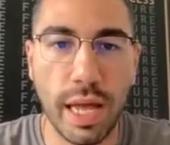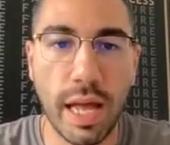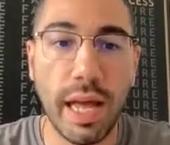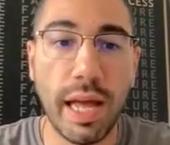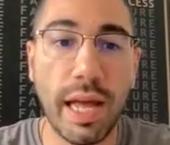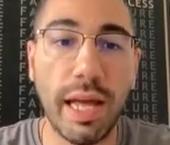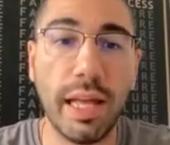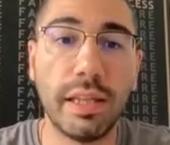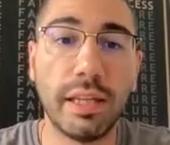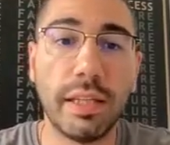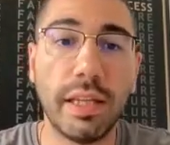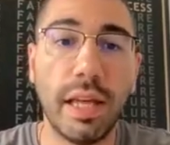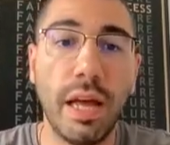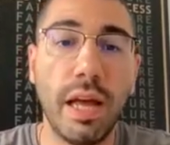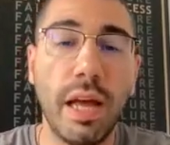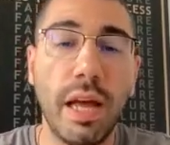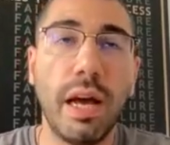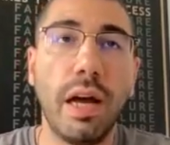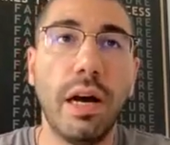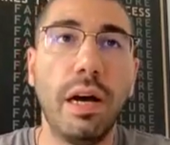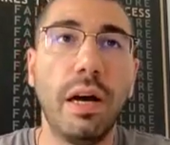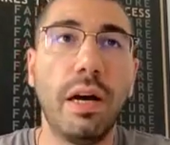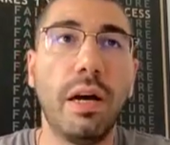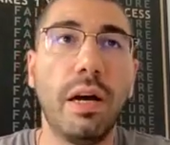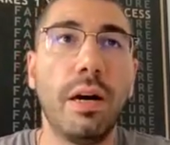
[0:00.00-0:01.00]
And
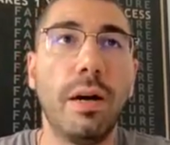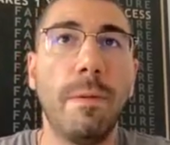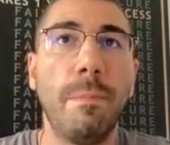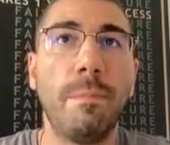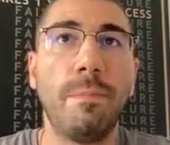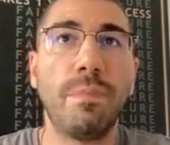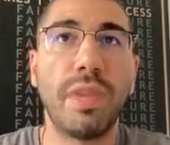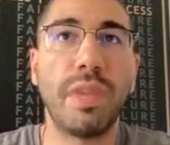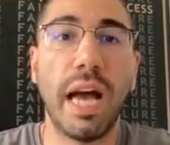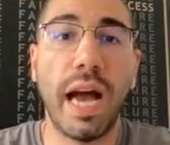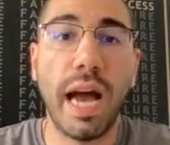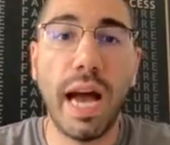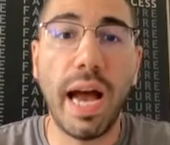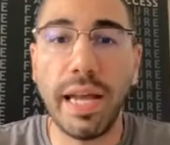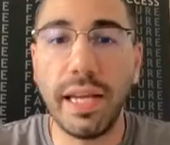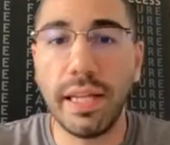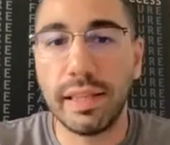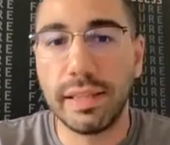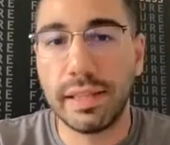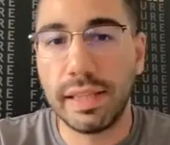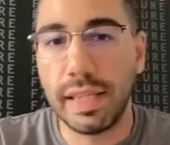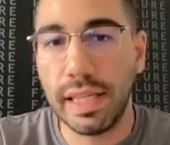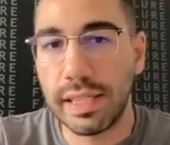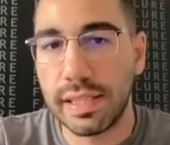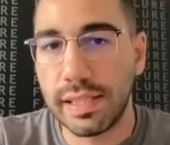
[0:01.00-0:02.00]
I
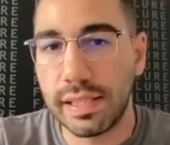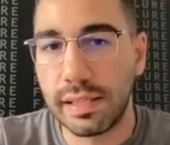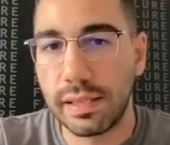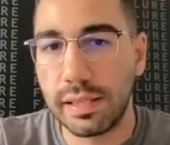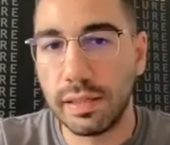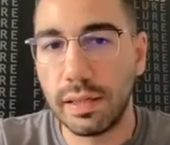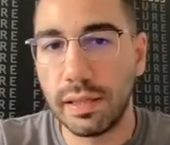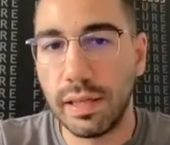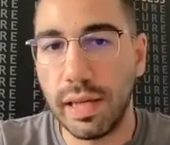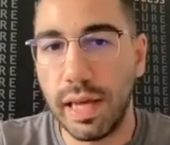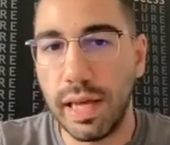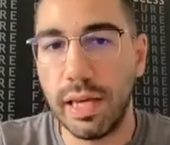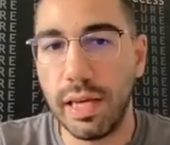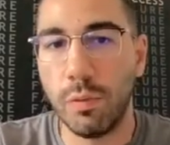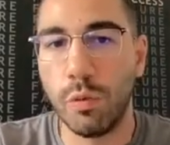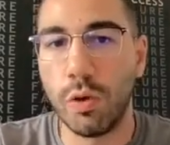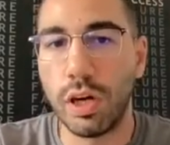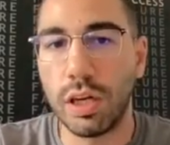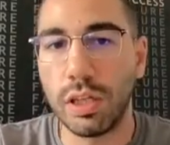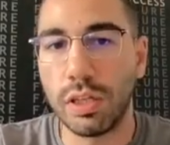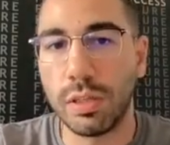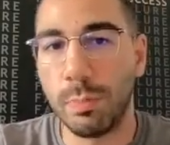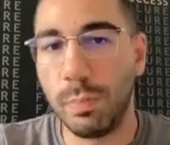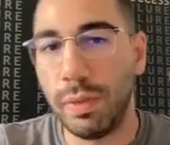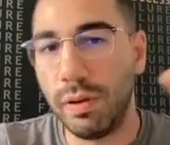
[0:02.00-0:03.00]
test
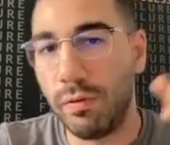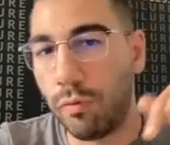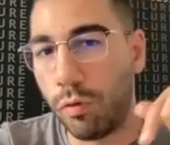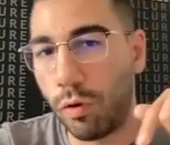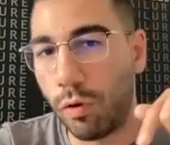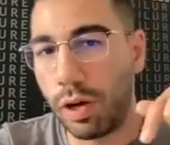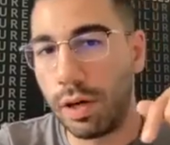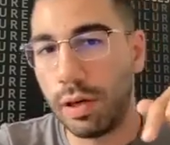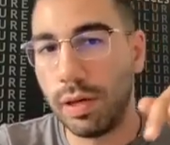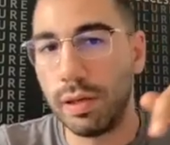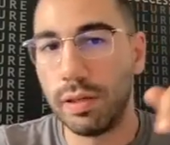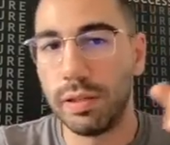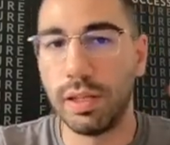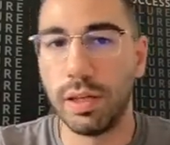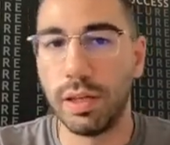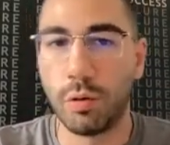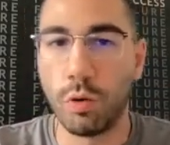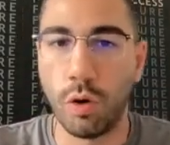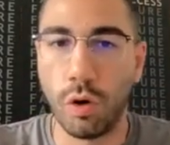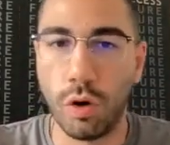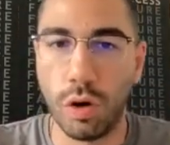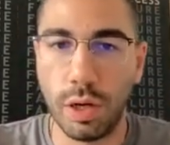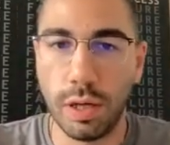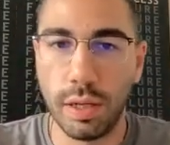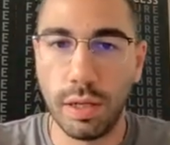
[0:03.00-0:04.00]
Anyword before the
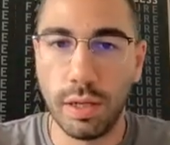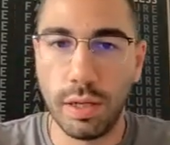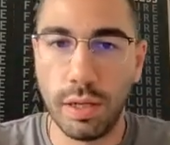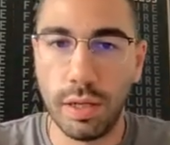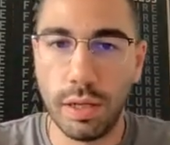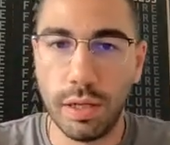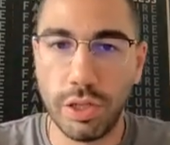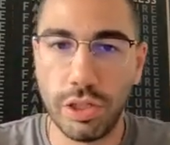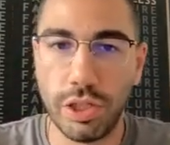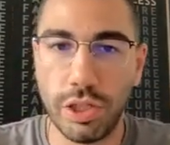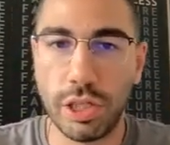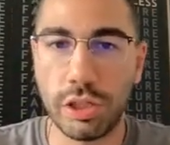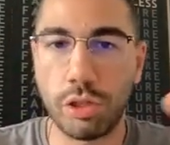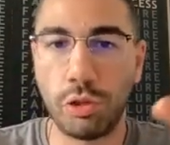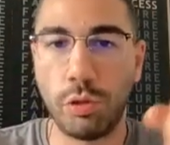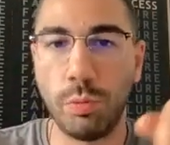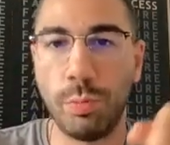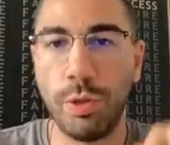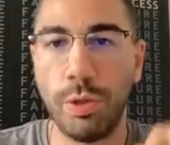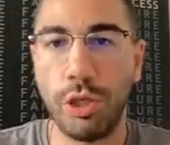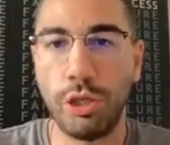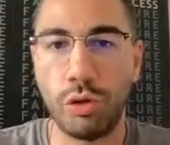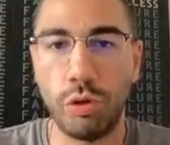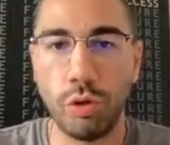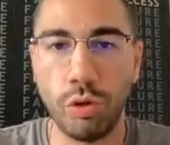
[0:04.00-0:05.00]
call, just to be
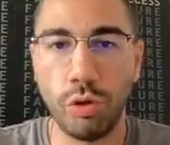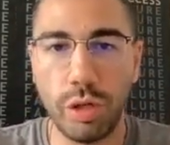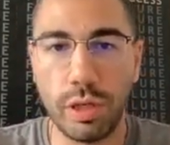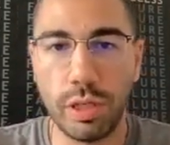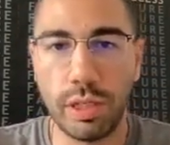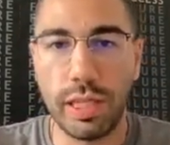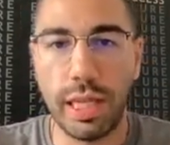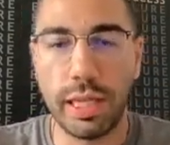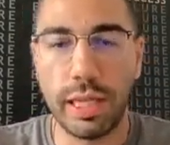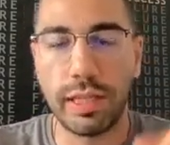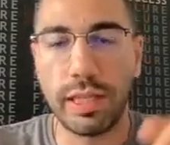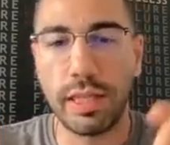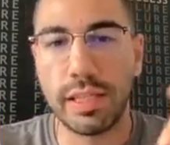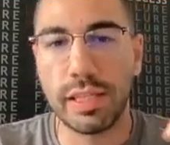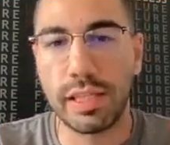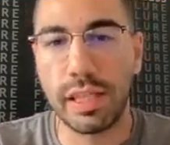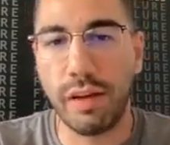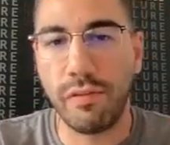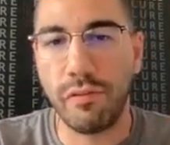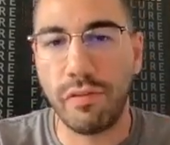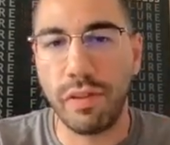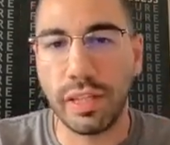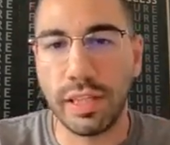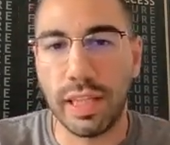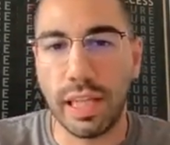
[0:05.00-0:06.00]
sure that it's
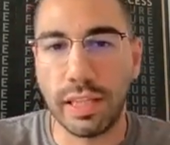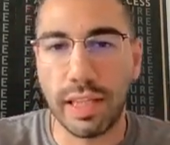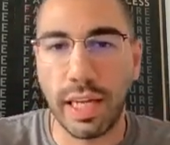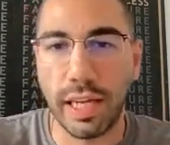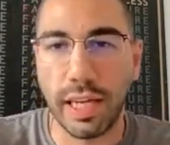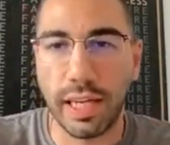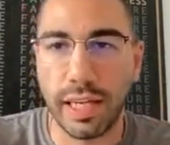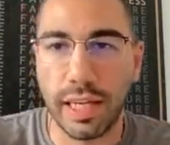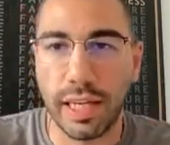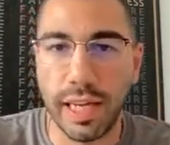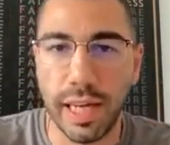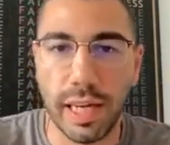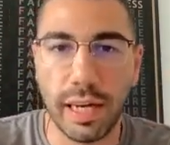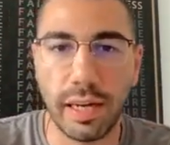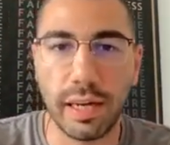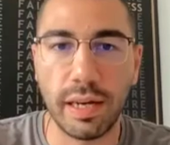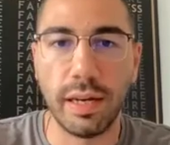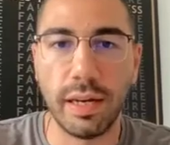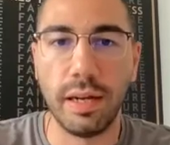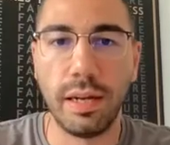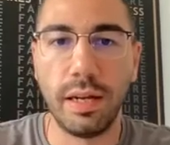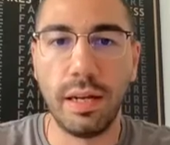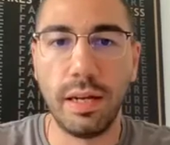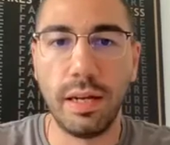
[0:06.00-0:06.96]
something that I can